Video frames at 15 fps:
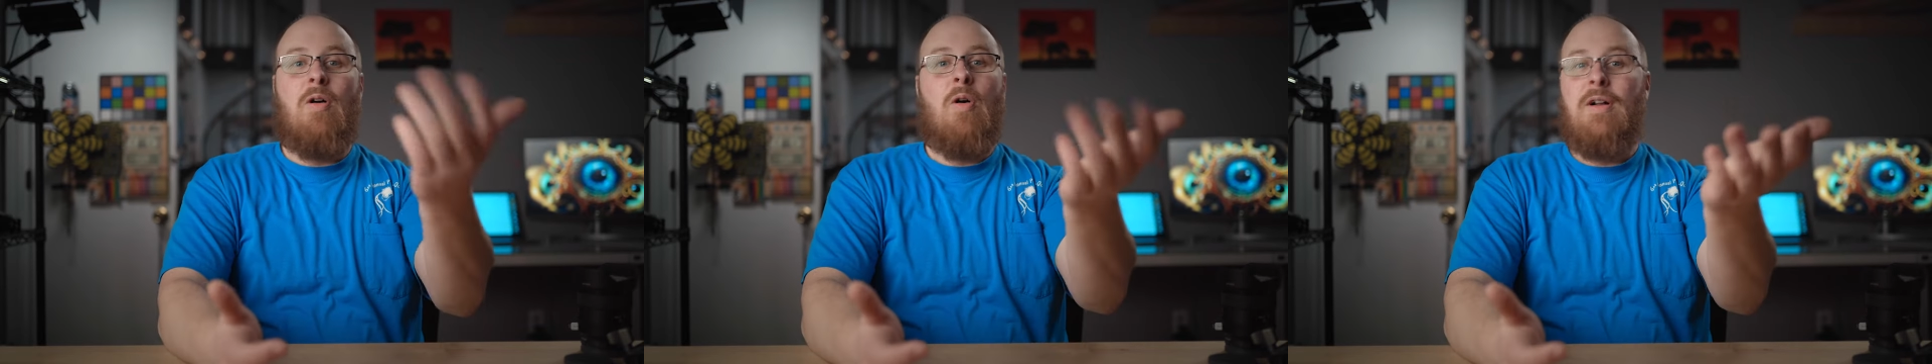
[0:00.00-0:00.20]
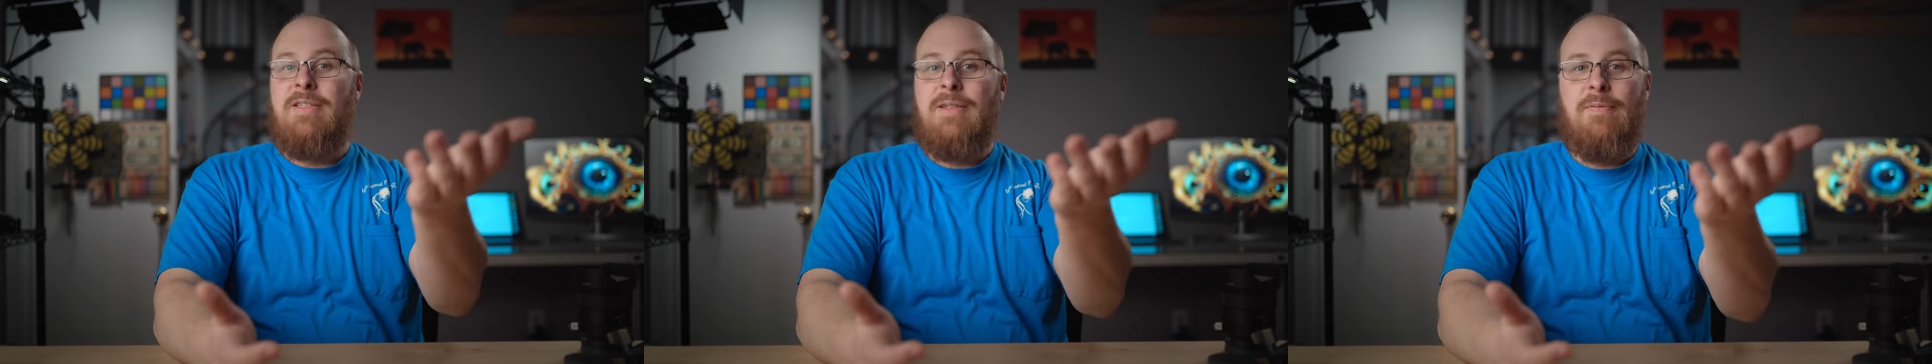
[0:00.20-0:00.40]

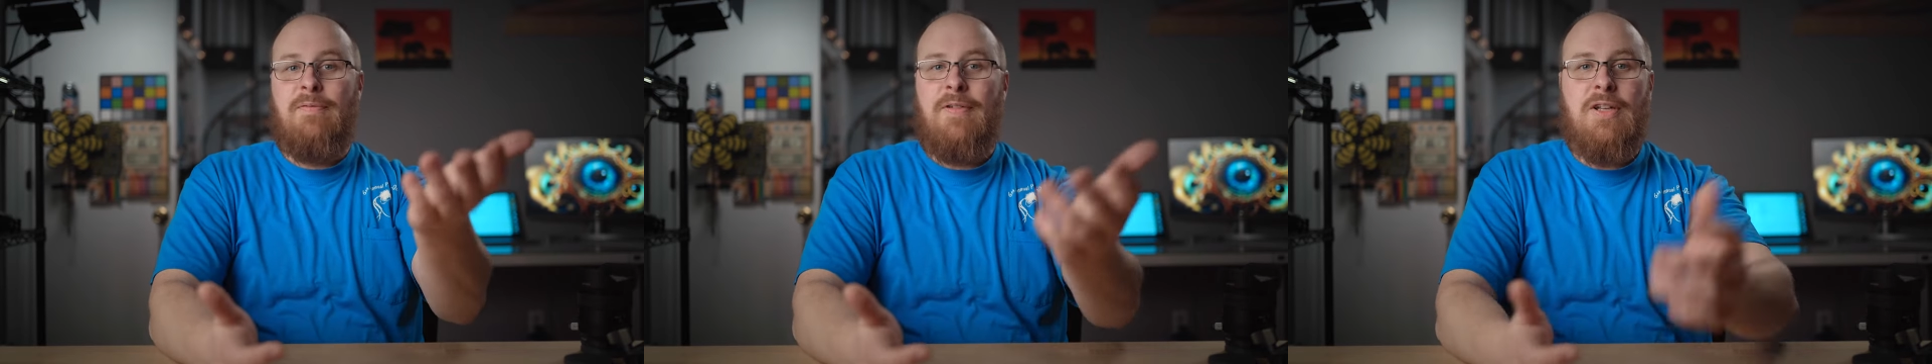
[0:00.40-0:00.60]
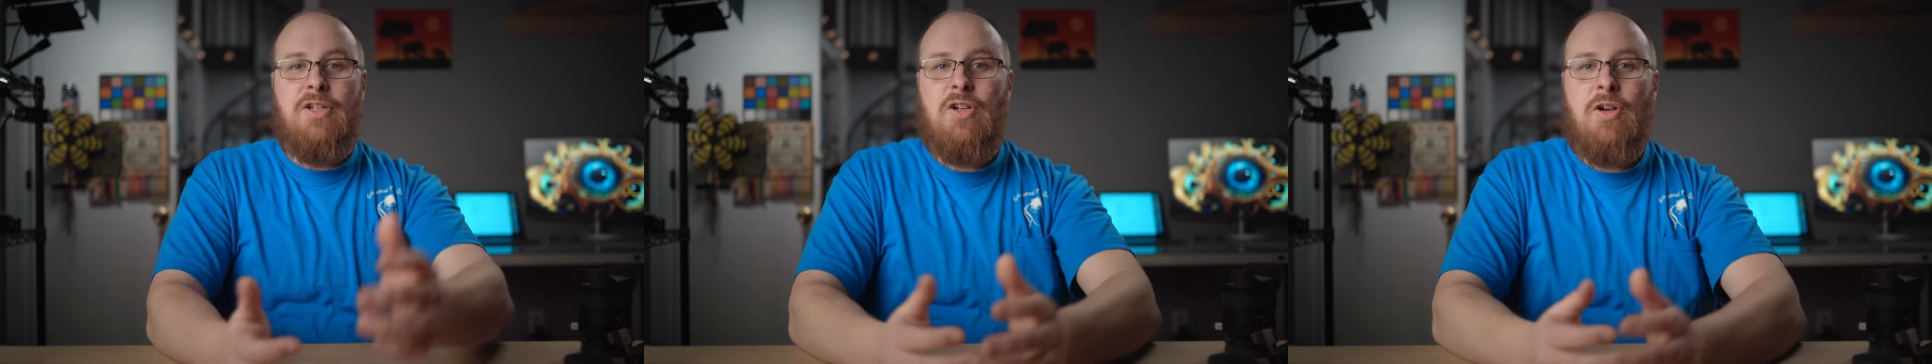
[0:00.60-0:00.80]
awesome
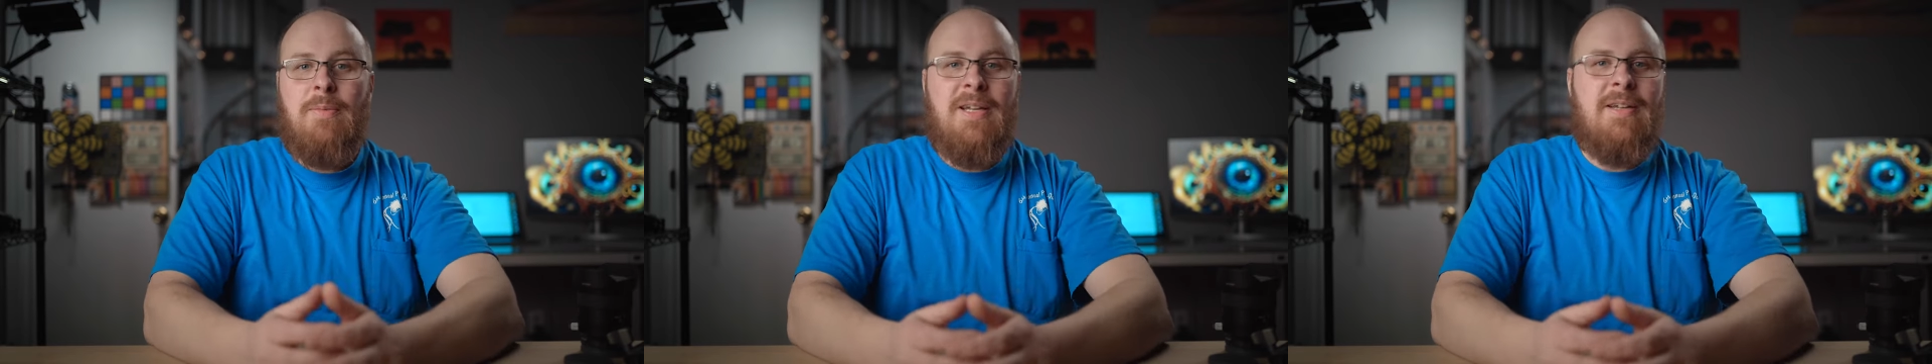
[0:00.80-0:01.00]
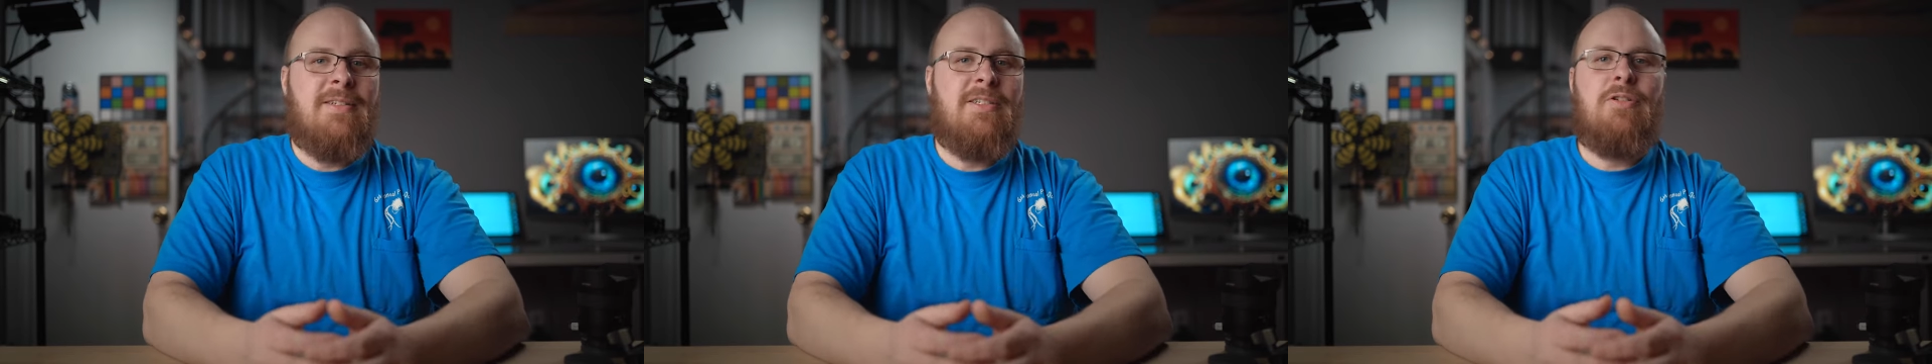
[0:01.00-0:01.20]
feature
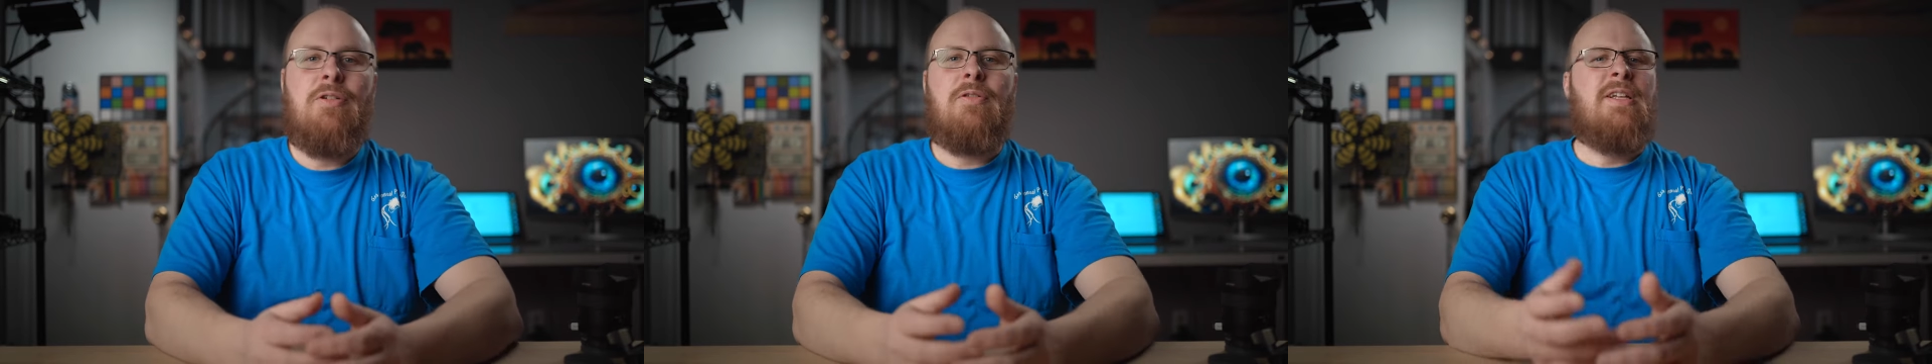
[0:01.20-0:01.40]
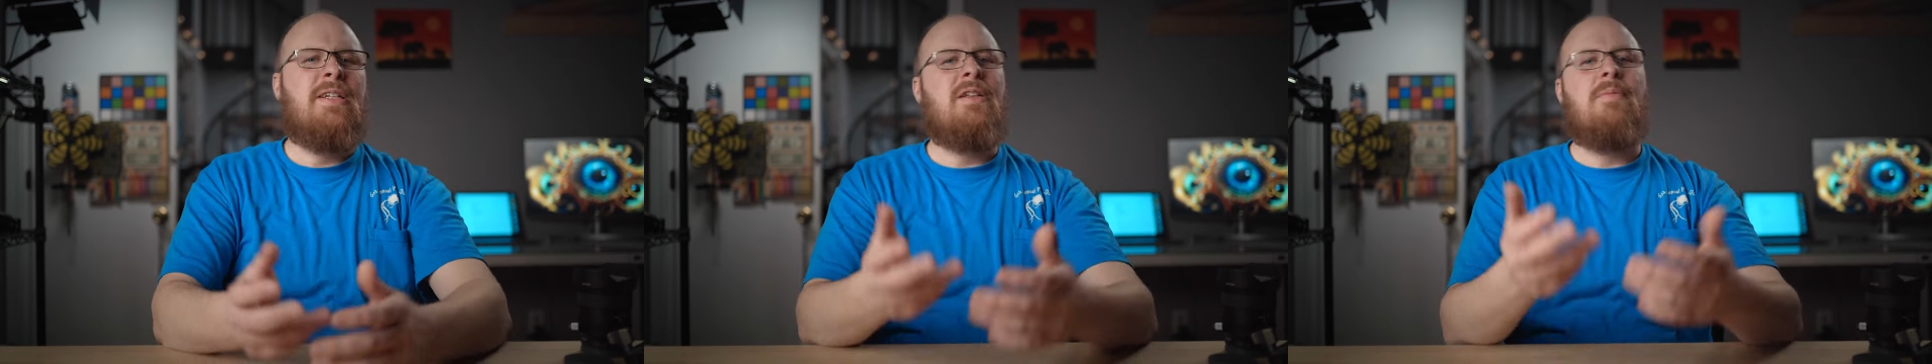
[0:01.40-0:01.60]
because you
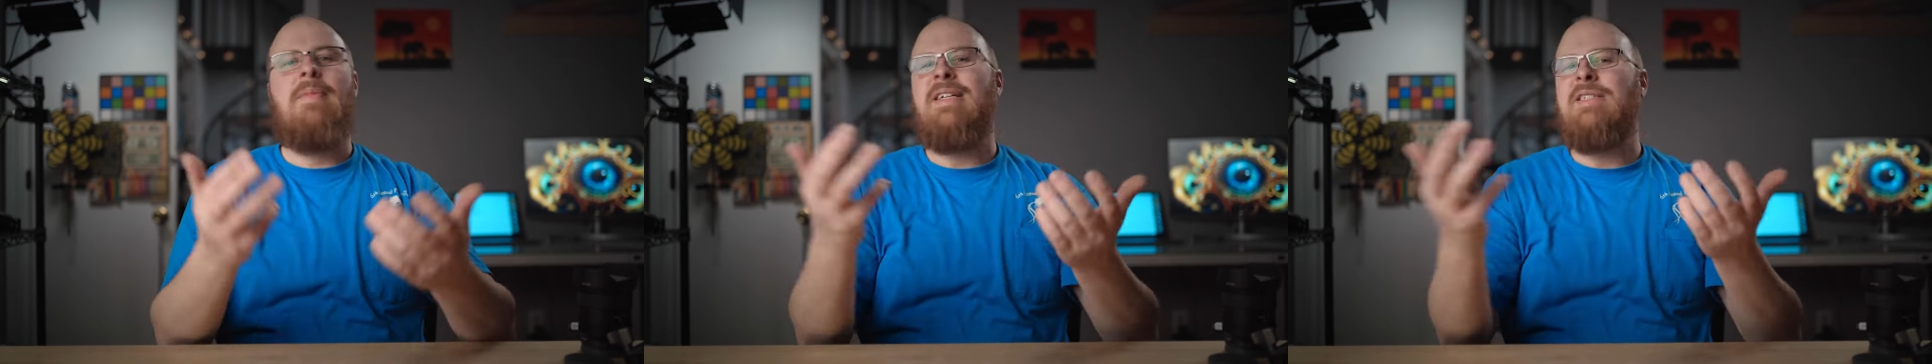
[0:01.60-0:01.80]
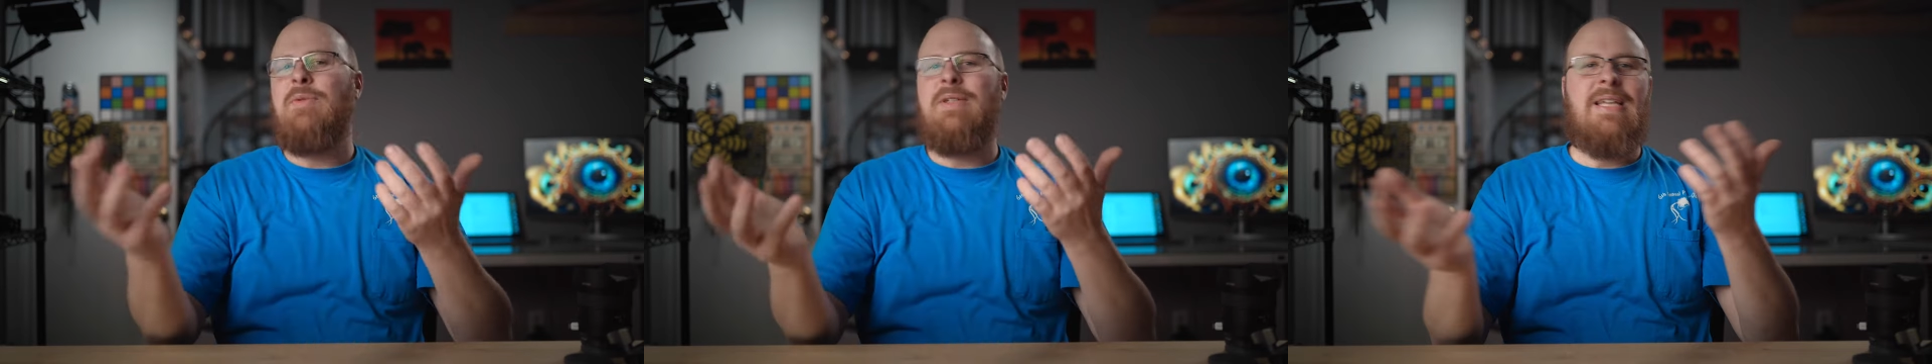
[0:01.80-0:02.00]
don't need to
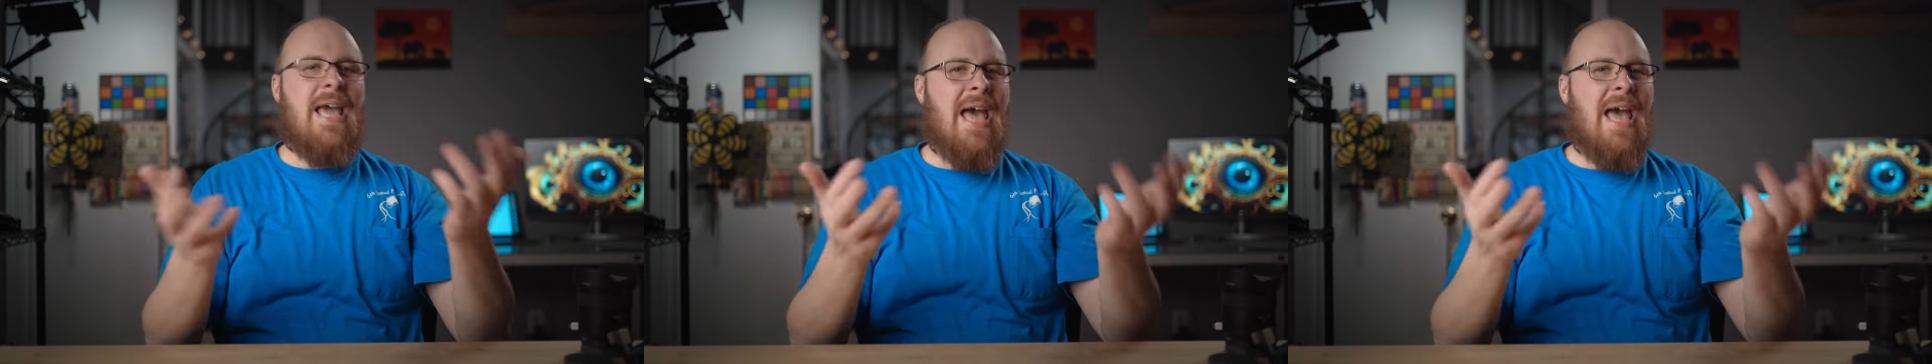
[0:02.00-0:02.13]
mess with the